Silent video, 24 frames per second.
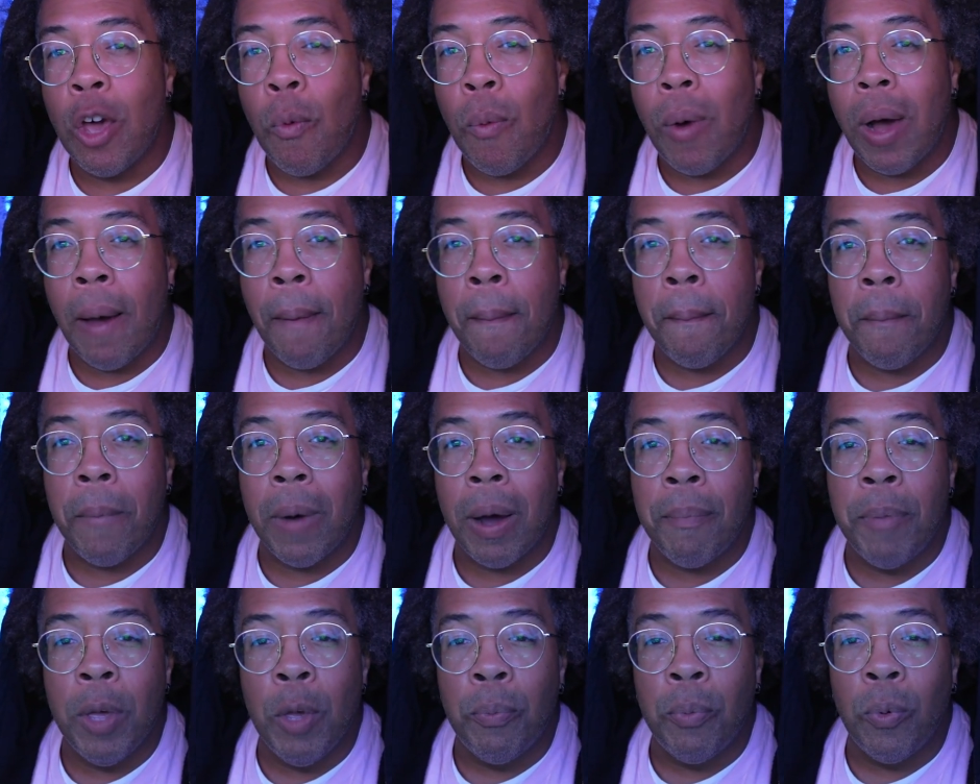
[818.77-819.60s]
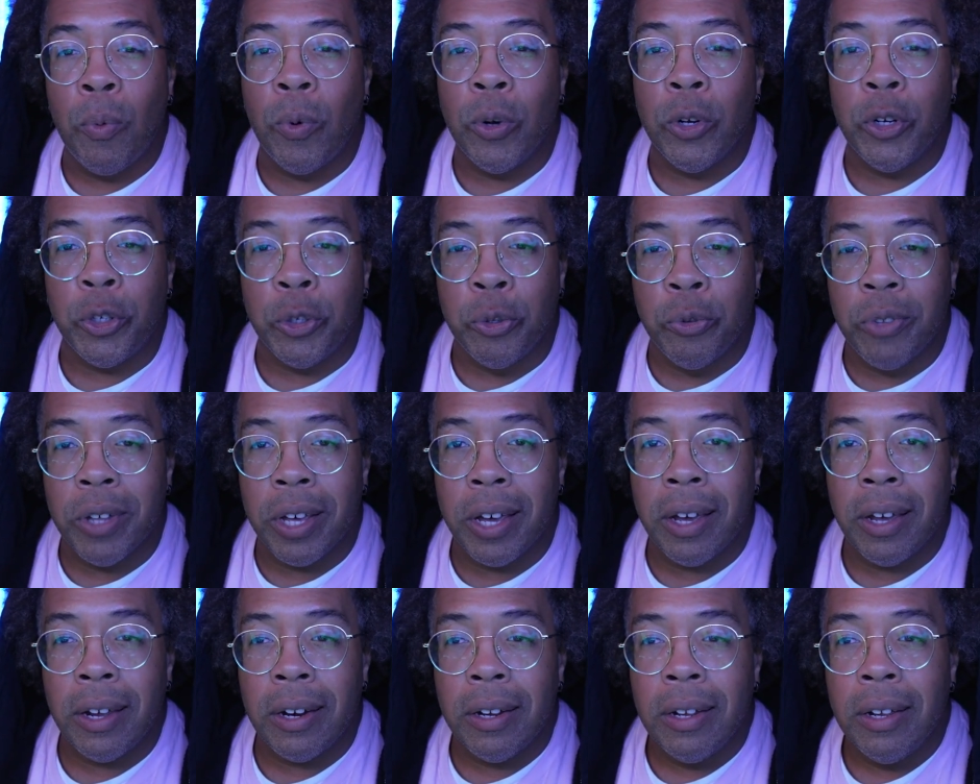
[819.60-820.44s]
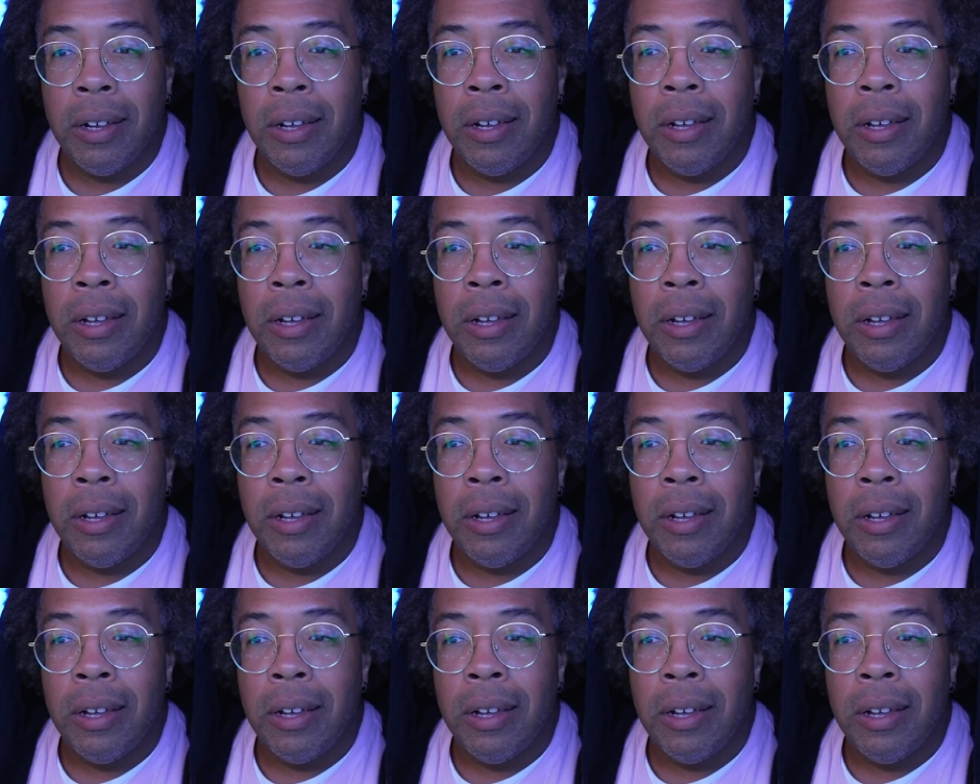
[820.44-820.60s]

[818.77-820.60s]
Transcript: why people would do that.